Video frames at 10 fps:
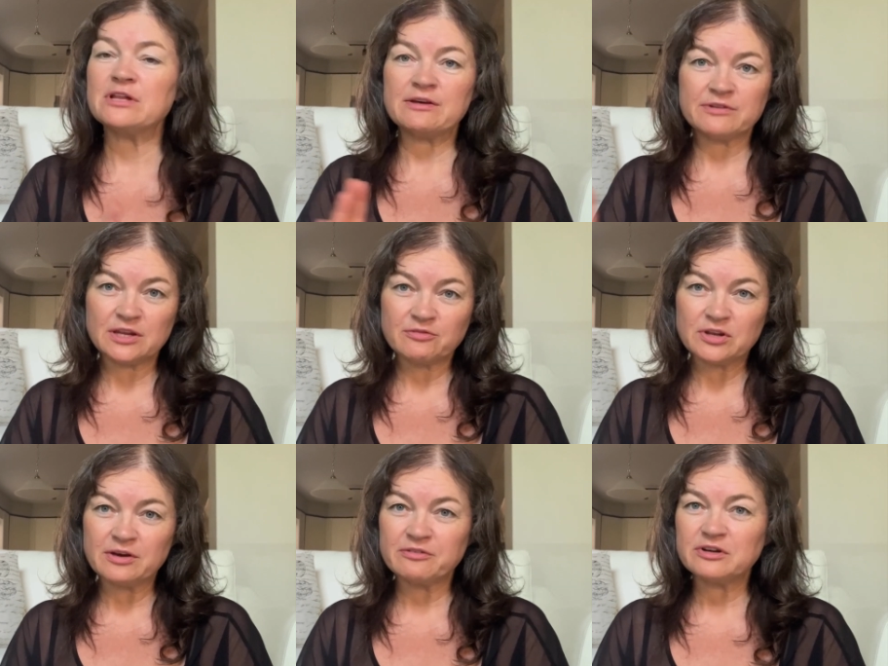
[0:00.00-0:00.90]
never, never,
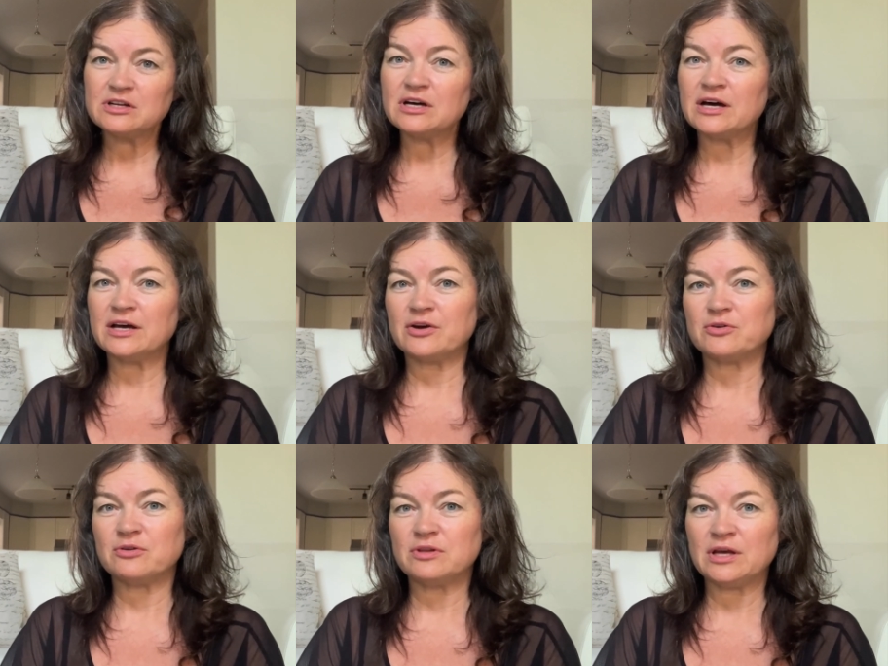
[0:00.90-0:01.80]
never I
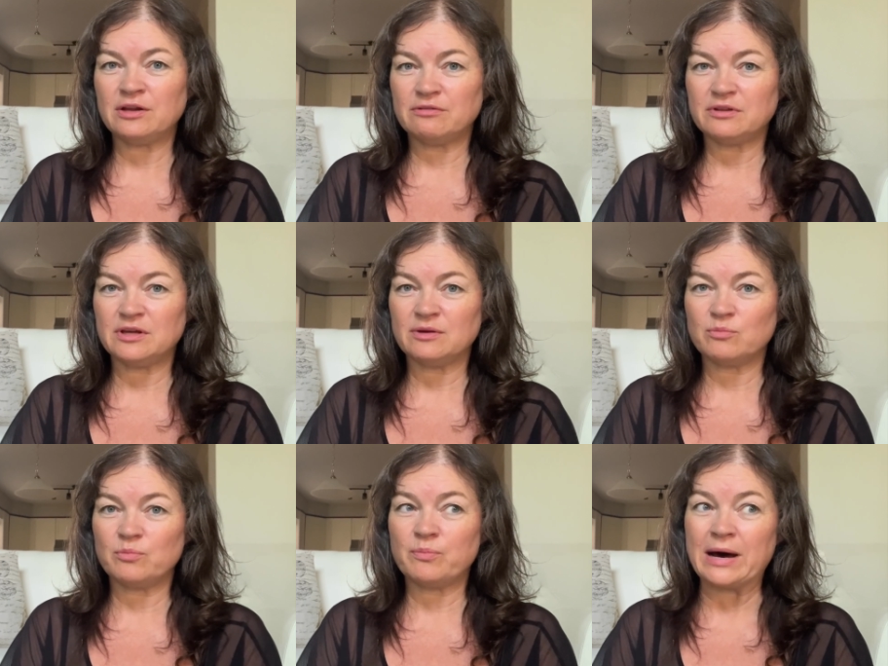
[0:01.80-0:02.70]
heard
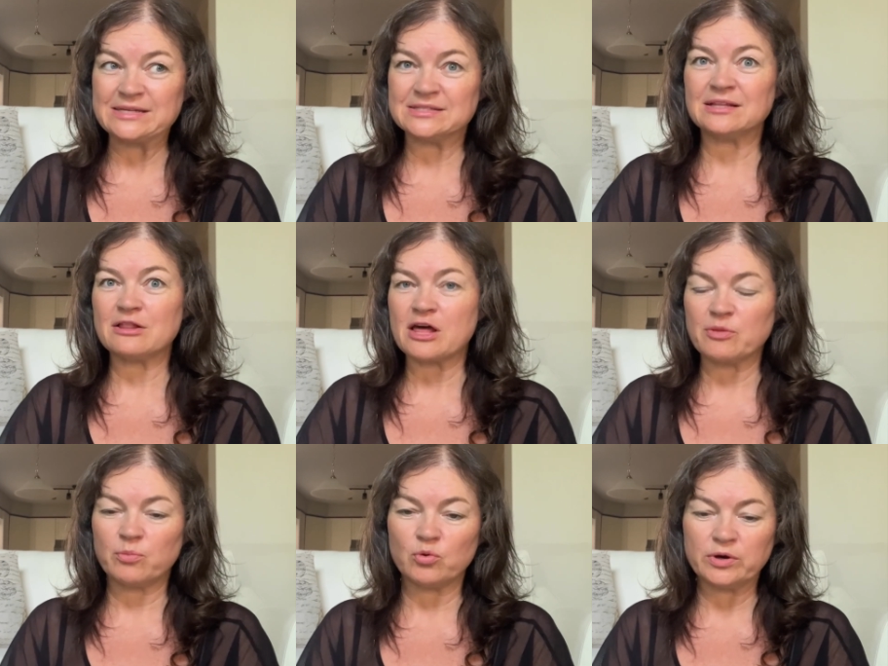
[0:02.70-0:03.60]
anything past
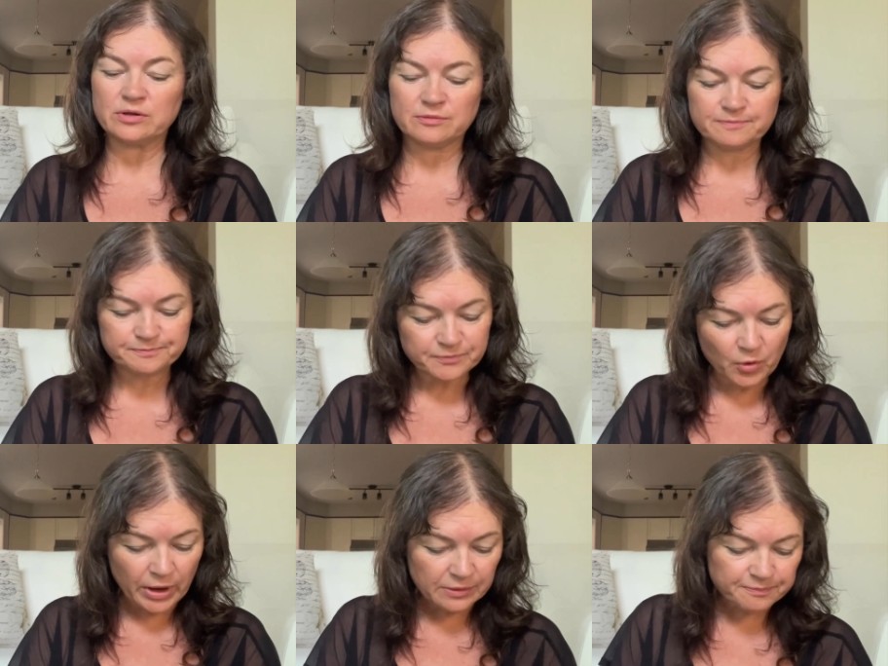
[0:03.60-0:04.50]
that point.
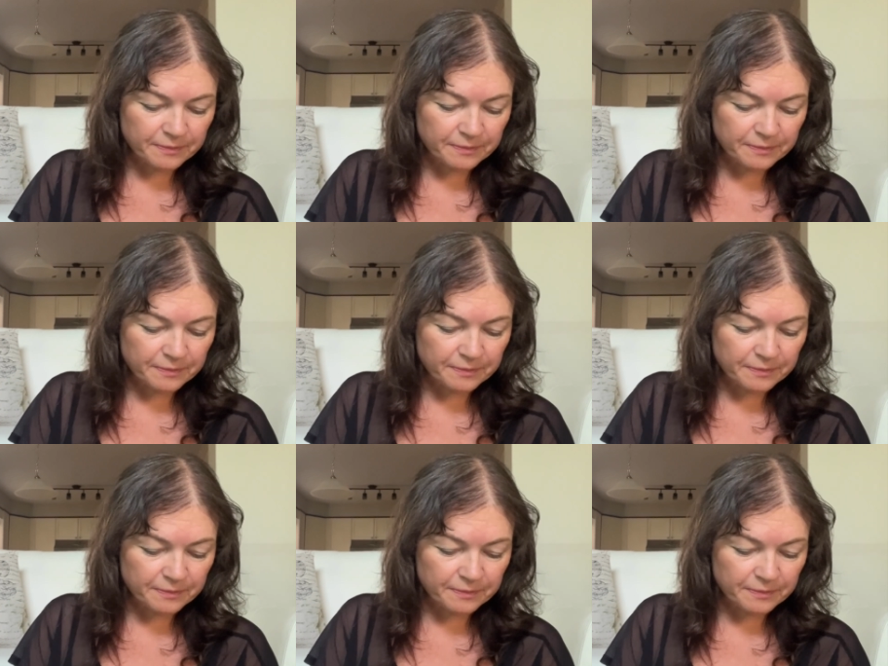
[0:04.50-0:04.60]
All right.